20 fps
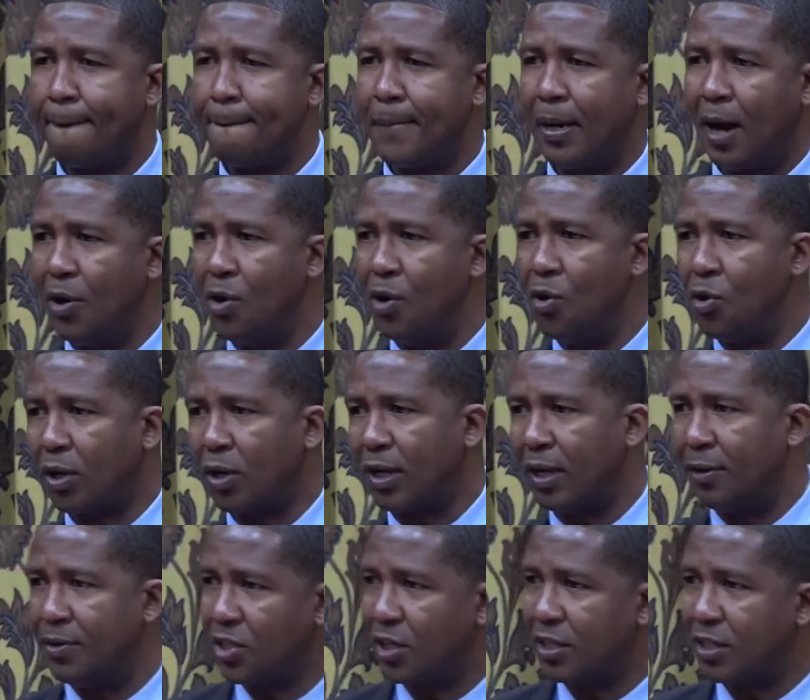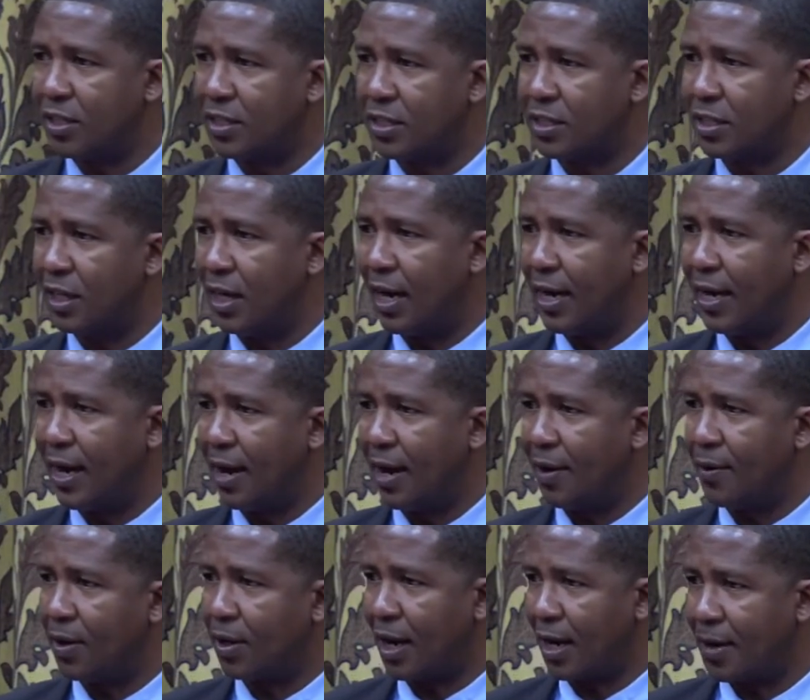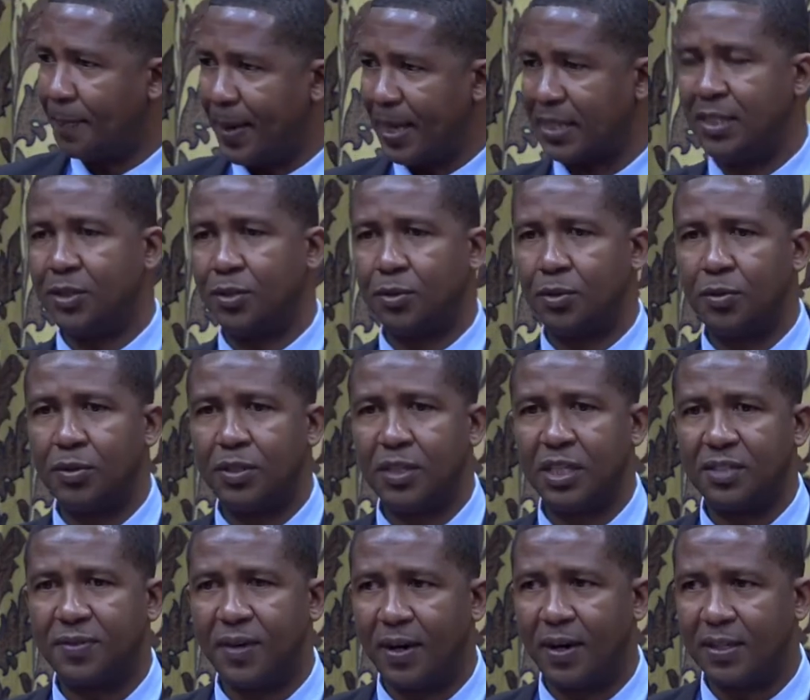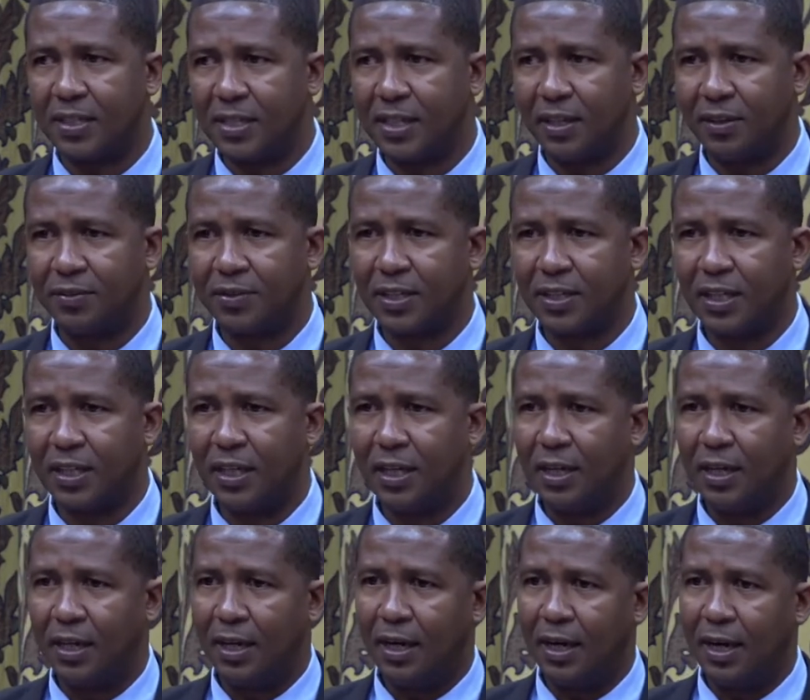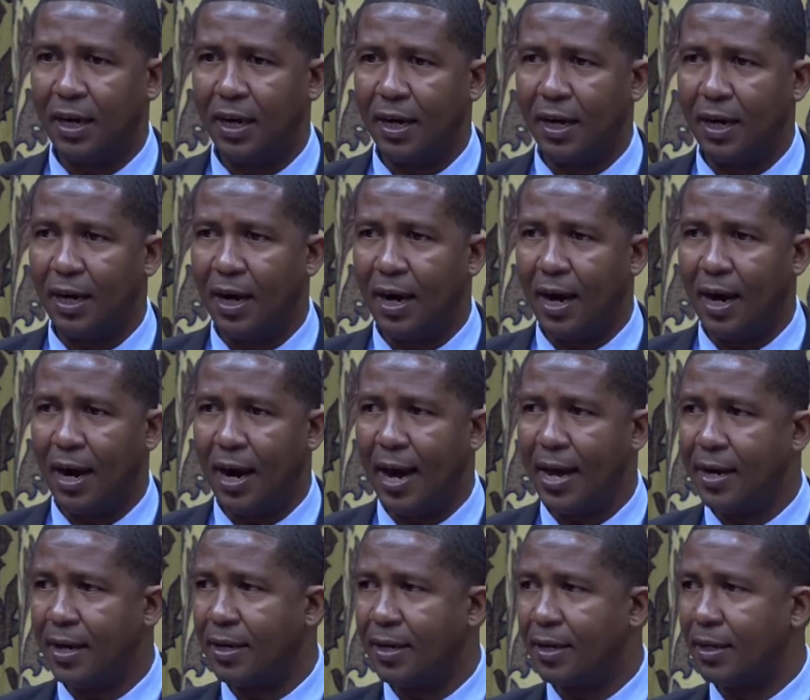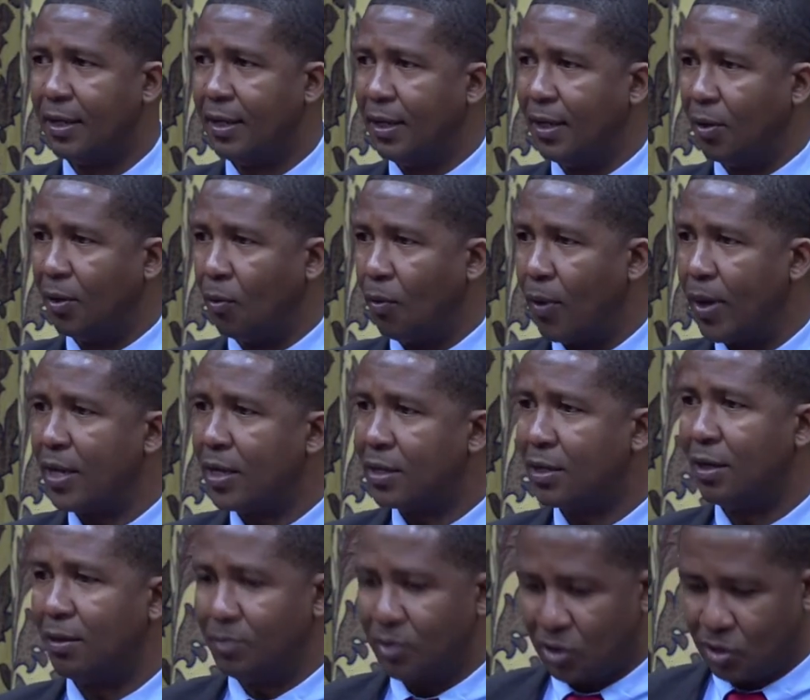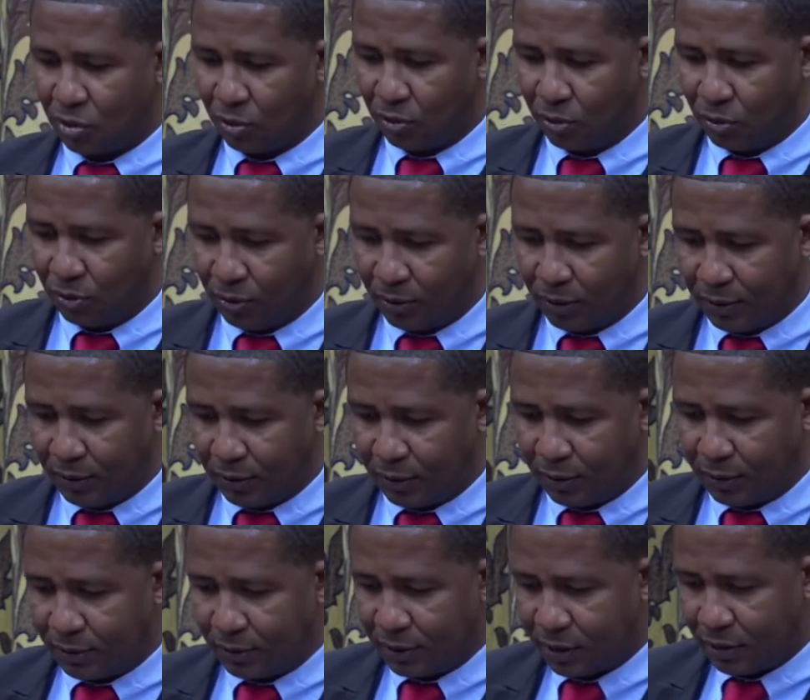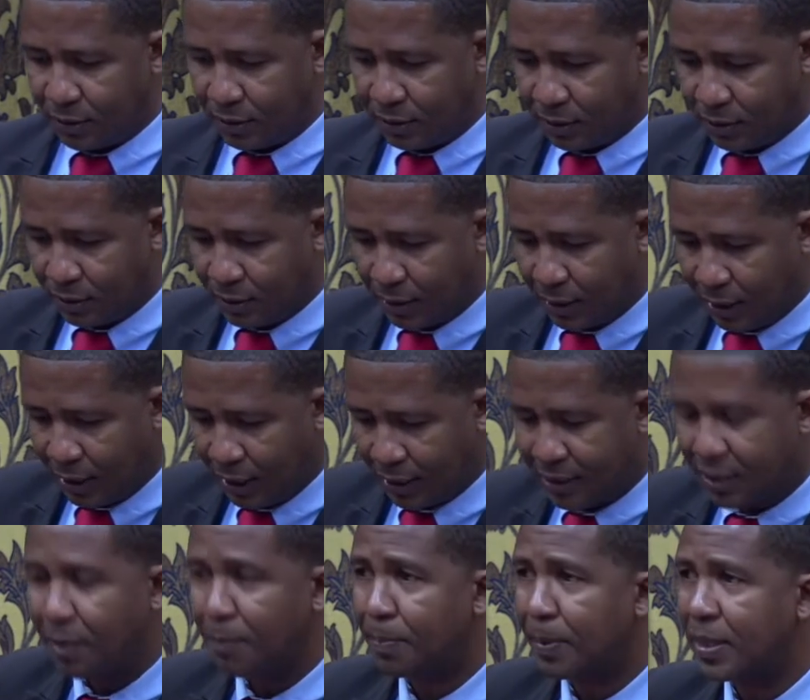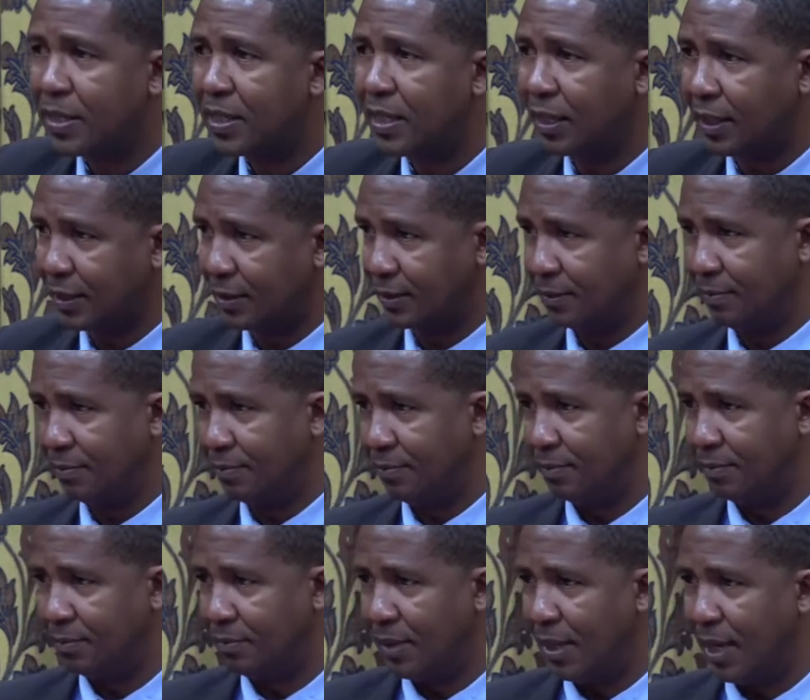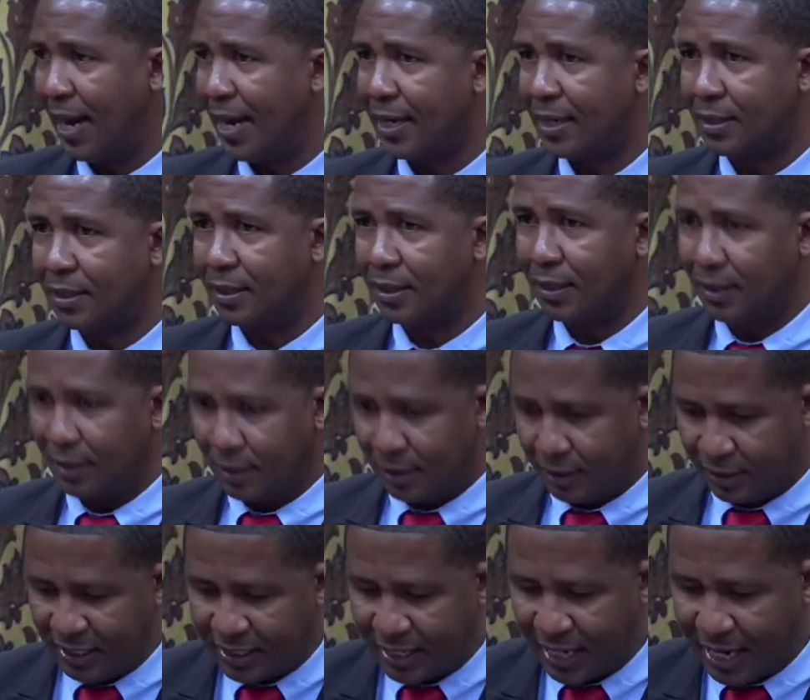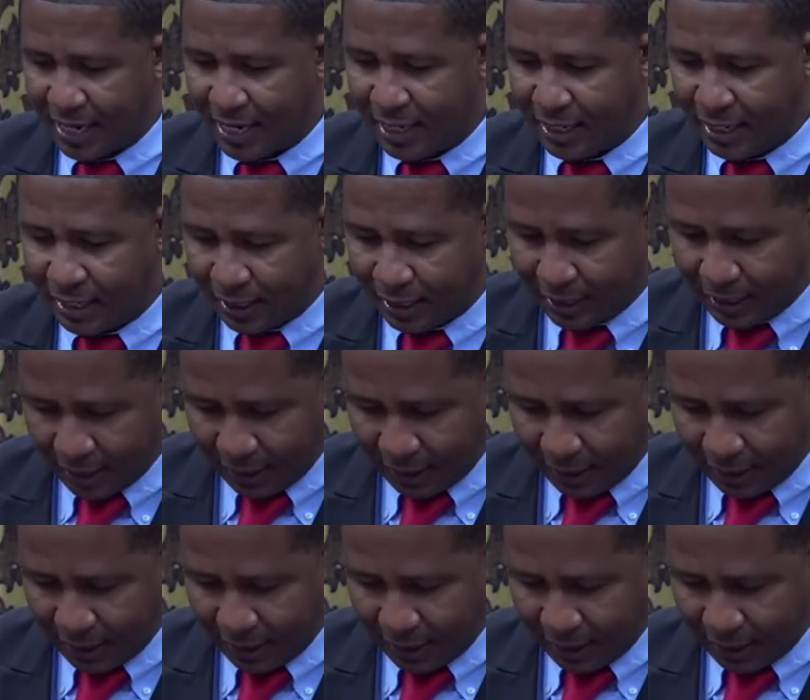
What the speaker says: our local resource and our capacity to do things for ourselves. And when it comes to a simple thing, like designing